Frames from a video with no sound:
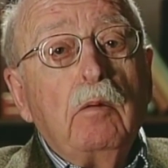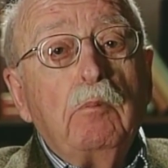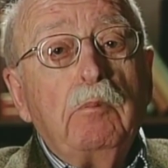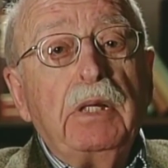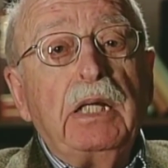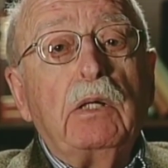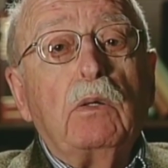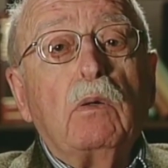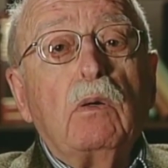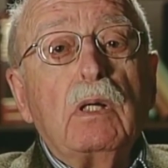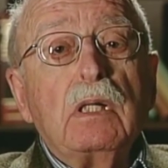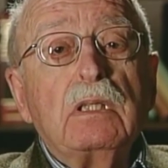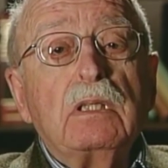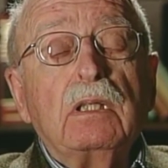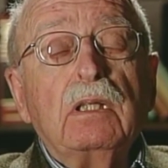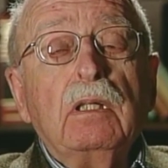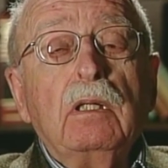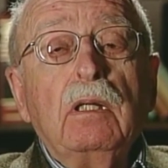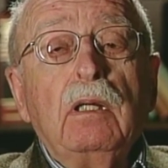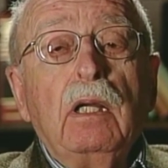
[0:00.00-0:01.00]

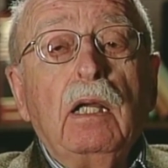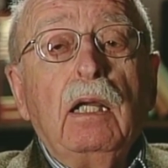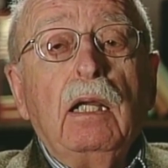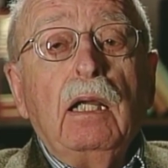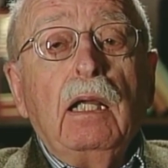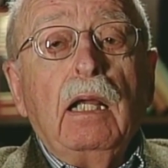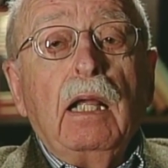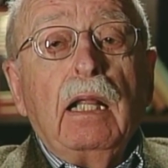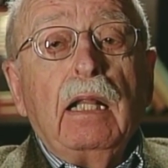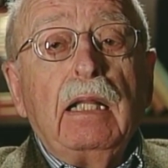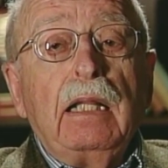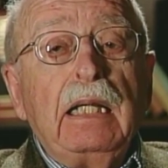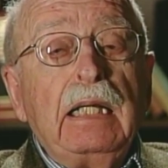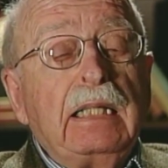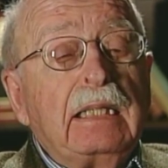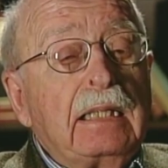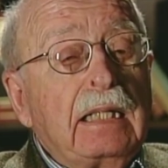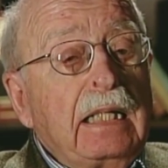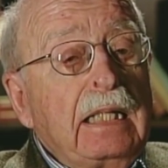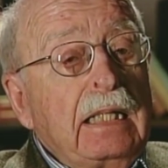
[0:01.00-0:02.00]
because
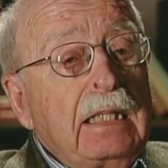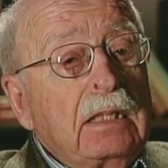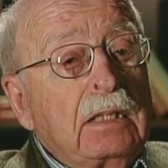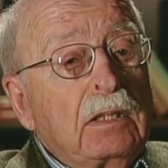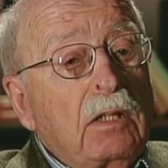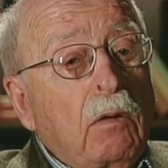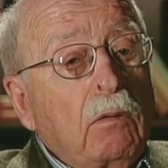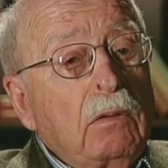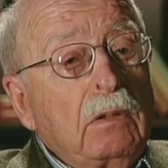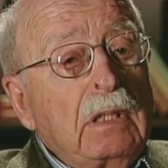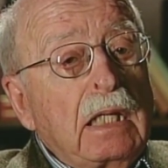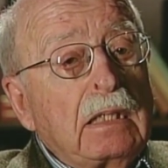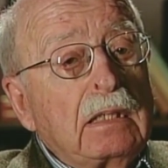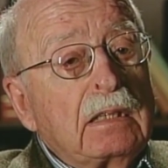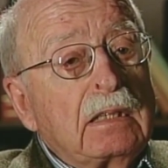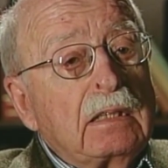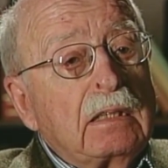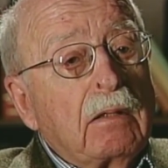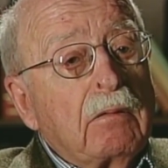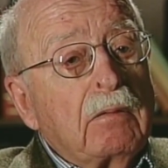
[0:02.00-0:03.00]
these things don't
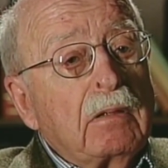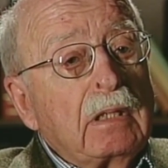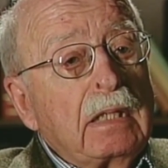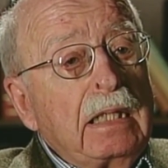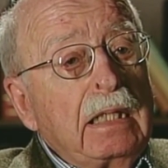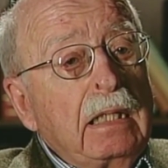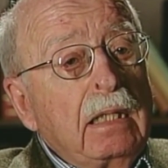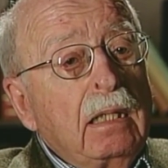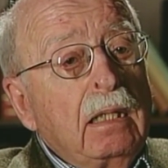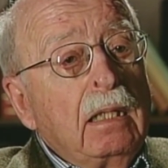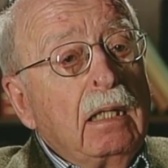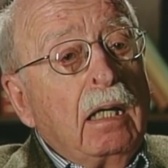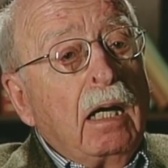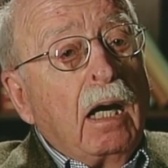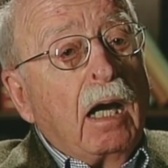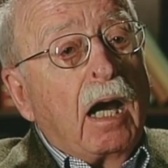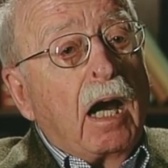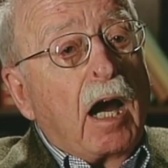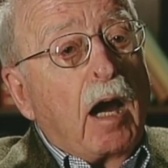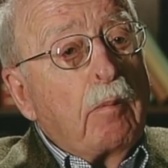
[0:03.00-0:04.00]
necessarily
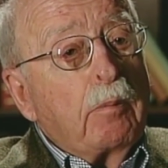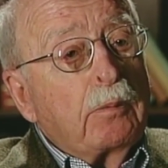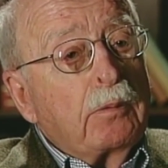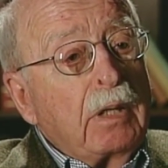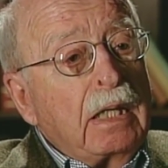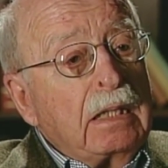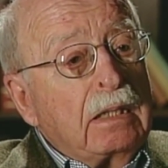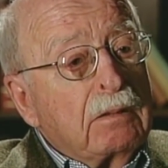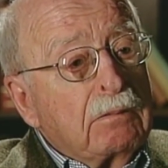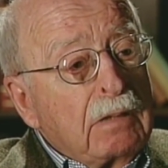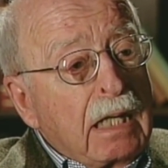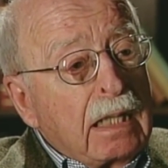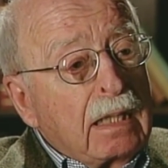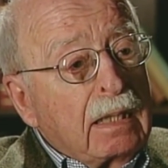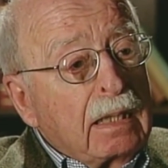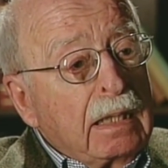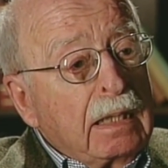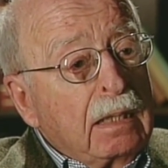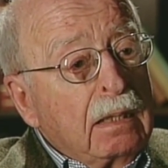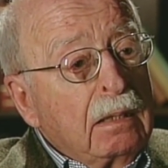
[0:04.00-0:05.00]
operate
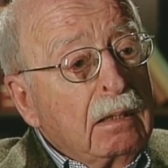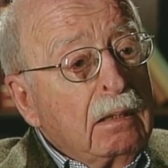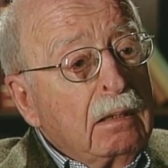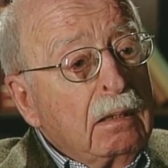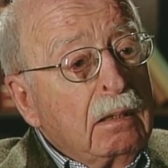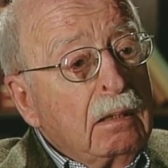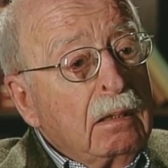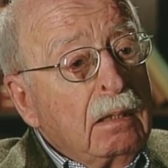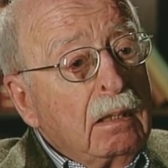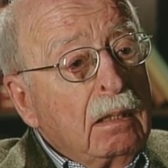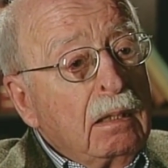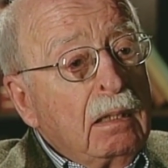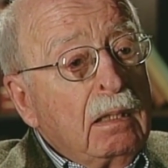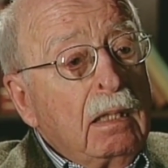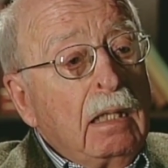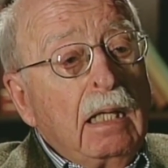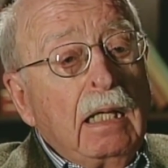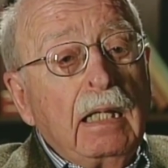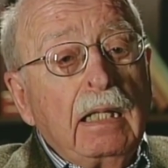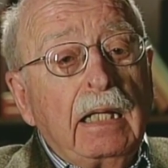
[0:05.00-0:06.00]
directly.
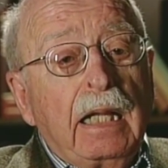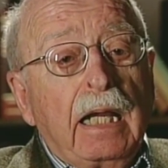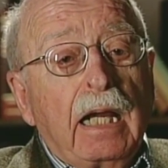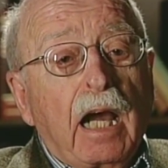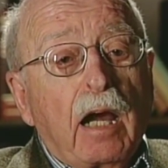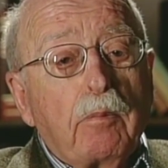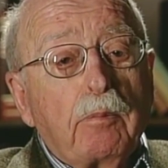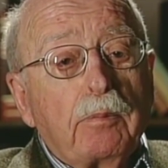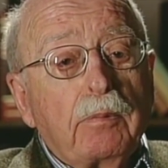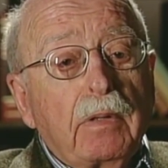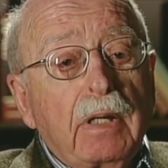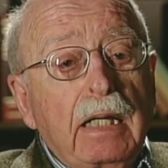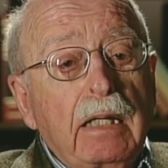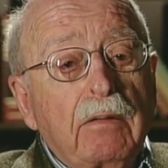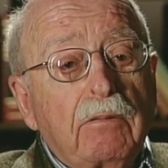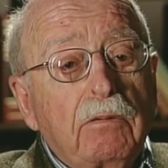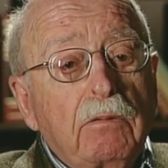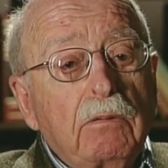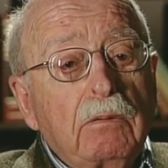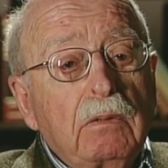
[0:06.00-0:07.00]
They
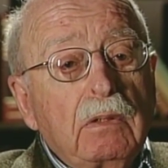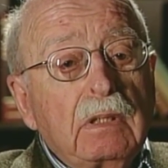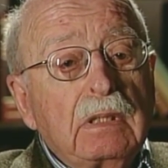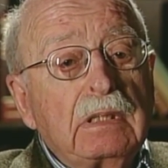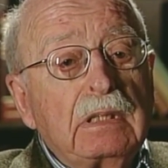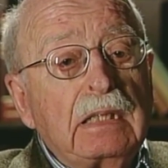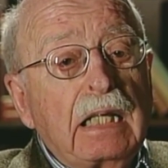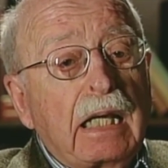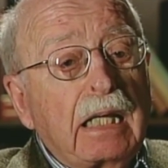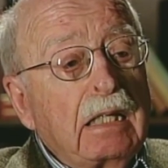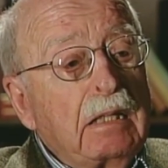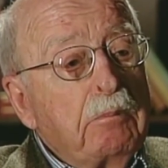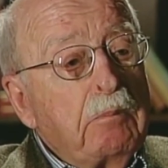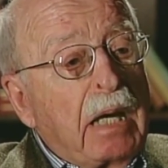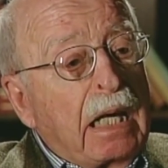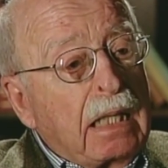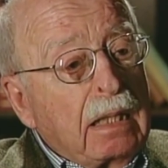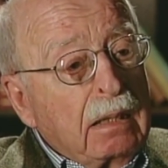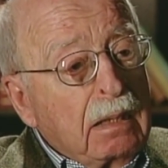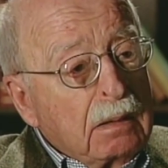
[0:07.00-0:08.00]
operate through second
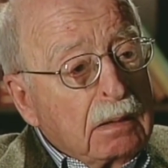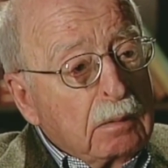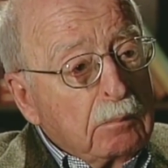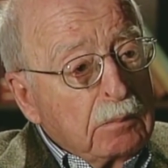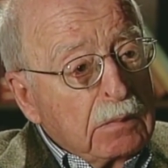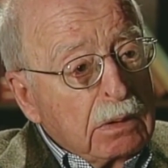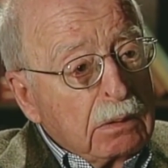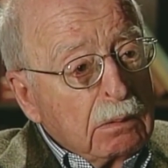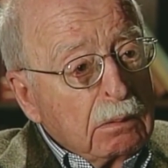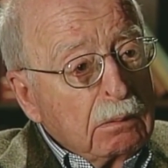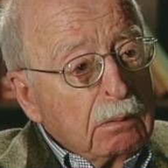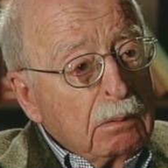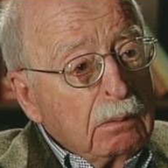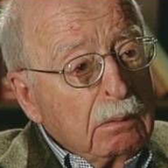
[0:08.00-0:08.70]
mechanisms.